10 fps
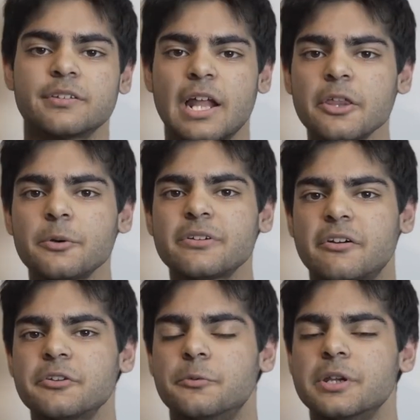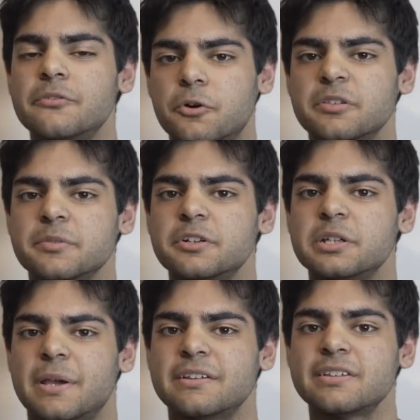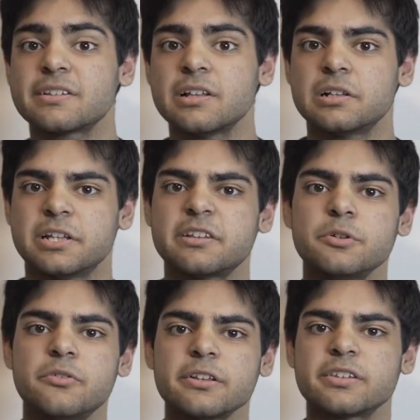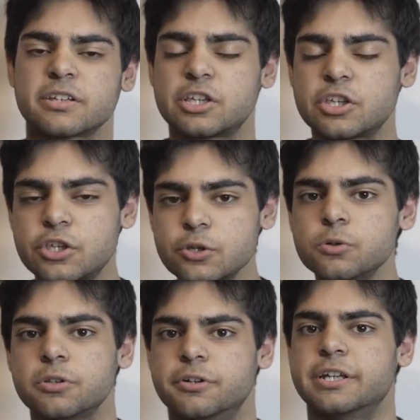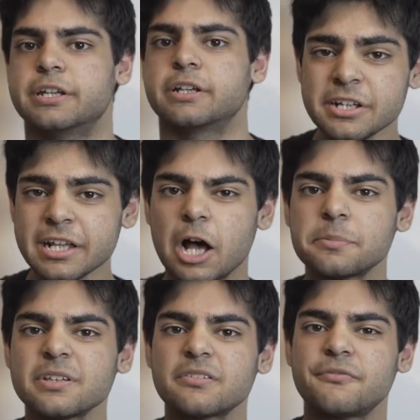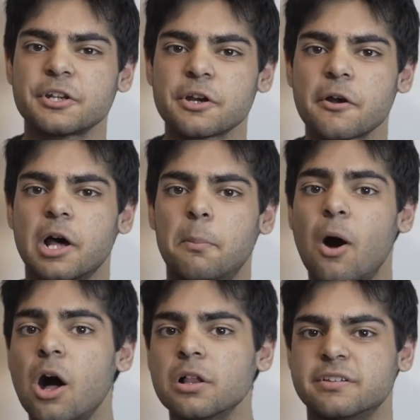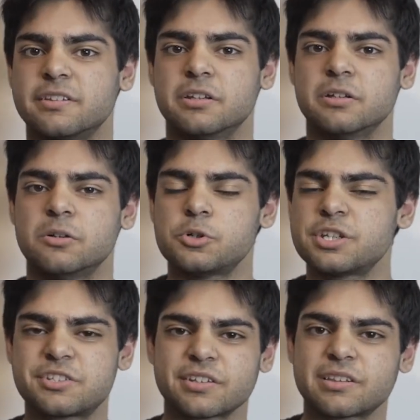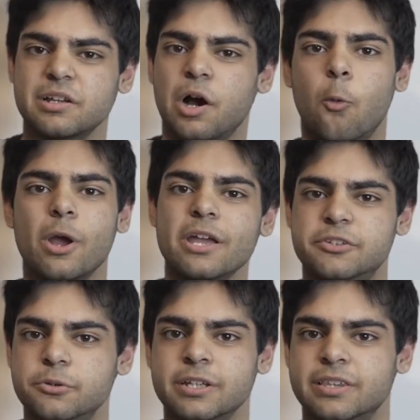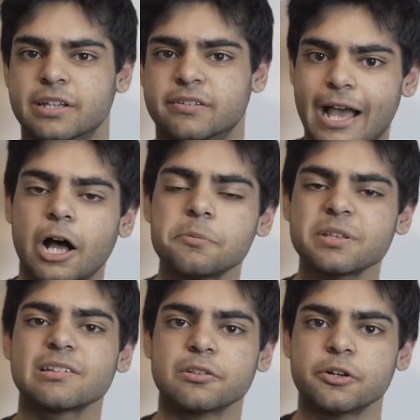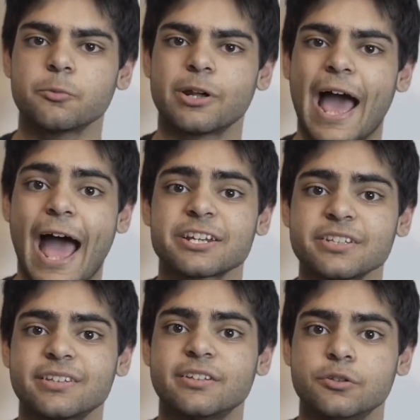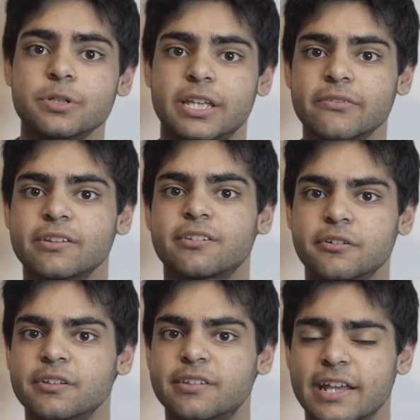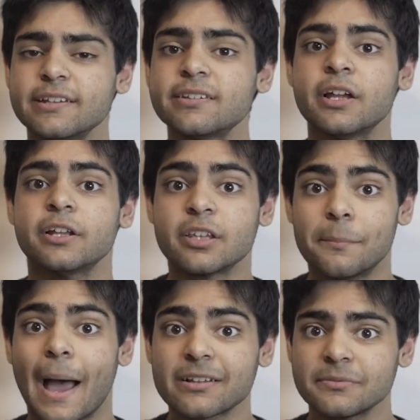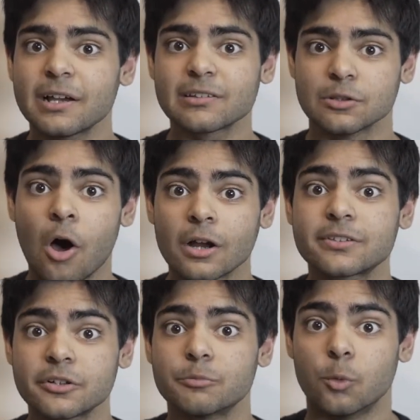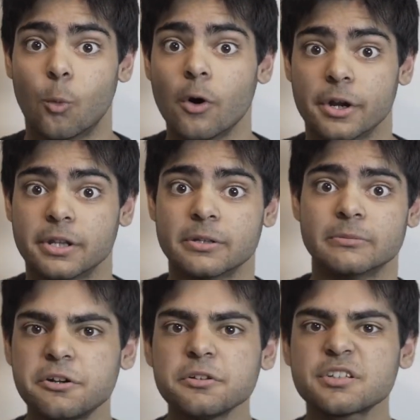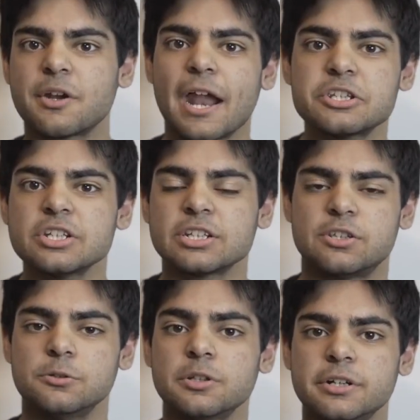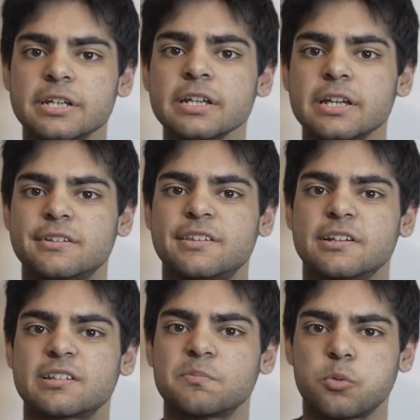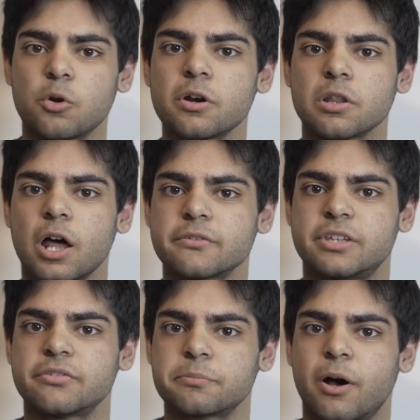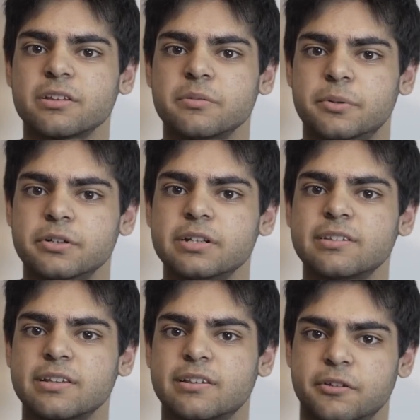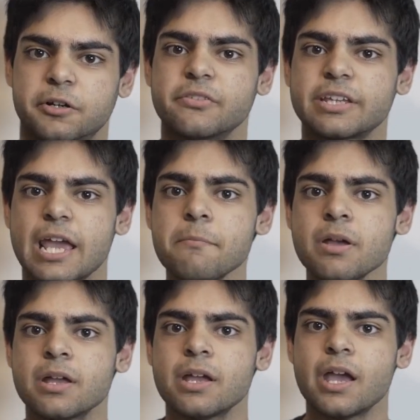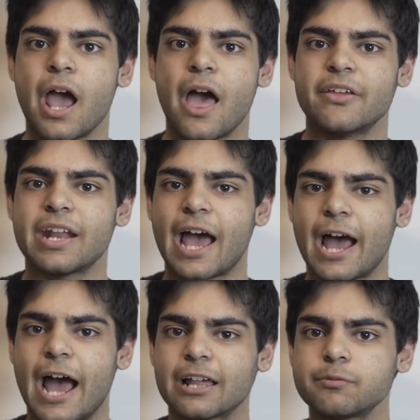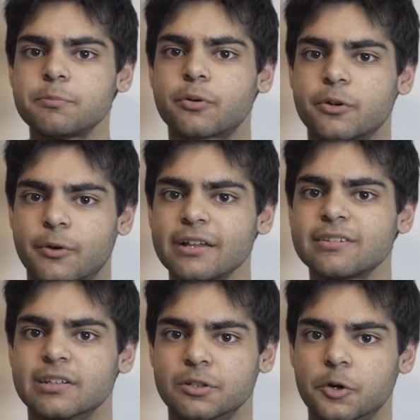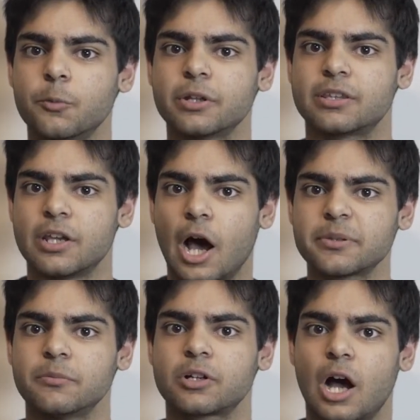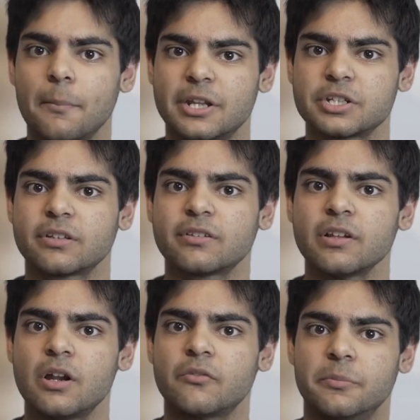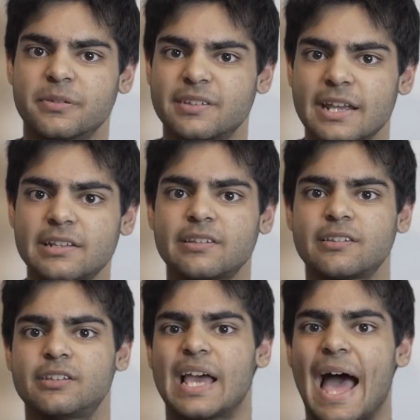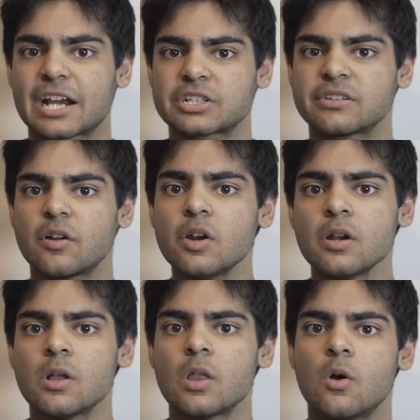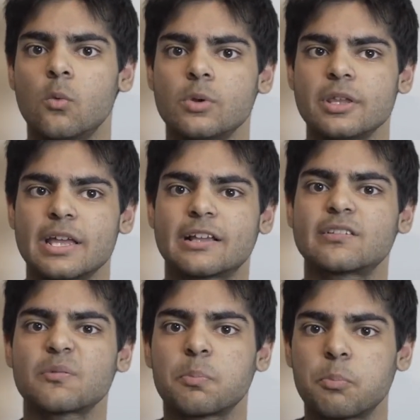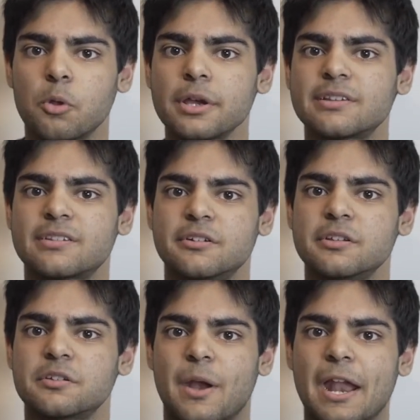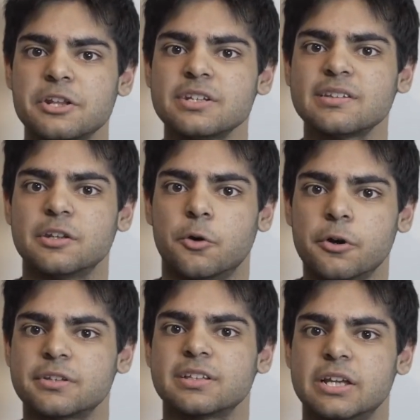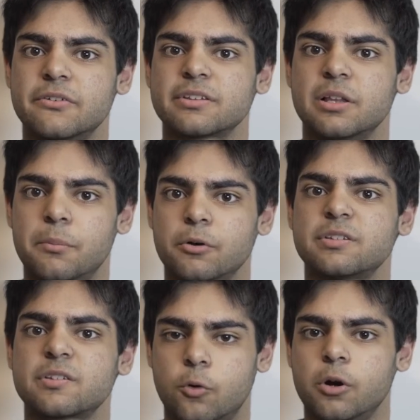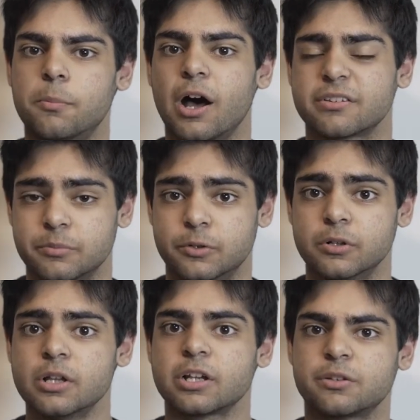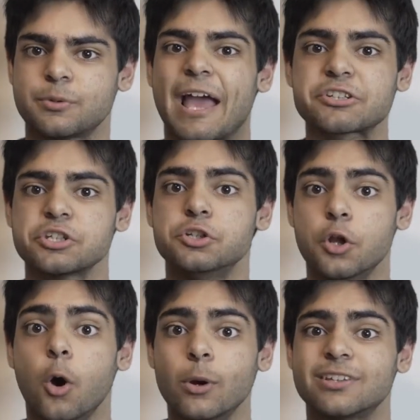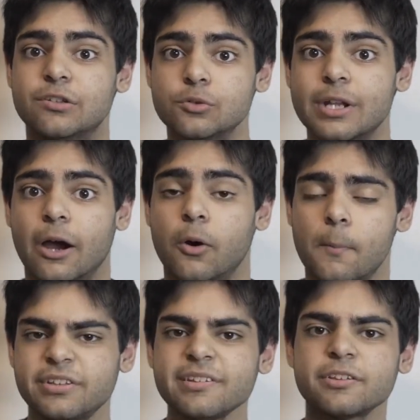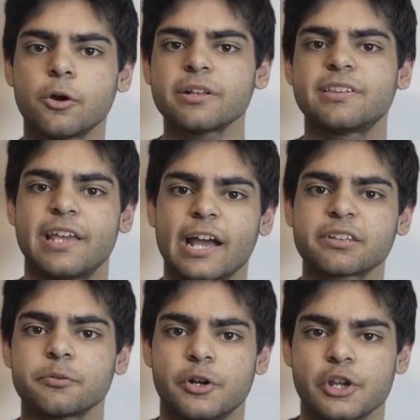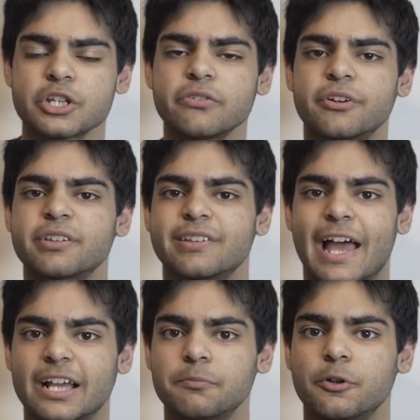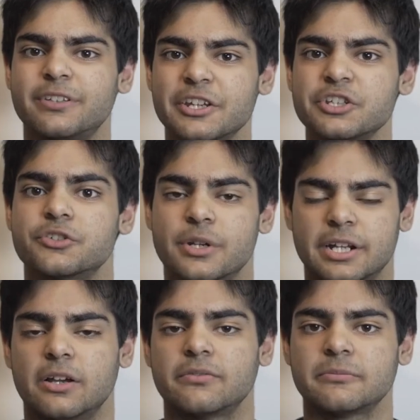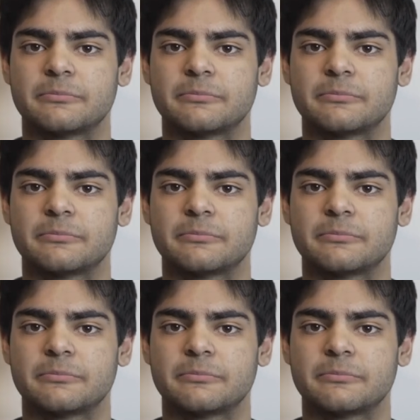So now that we covered the reinforcement learning basics, let's move on to Q learning. Q learning helps us figure out a policy, which is just a way of doing things. It helps us learn what actions to do given certain states to maximize long-term reward. A general strategy in Q learning is to explore a lot of different possibilities at the start of the game, and then as we progress and learn what the optimal combinations from states to actions are, we exploit certain strategies in order to give us the most score possible, because we actually know what to do now. This is known as the exploration versus exploitation trade-off.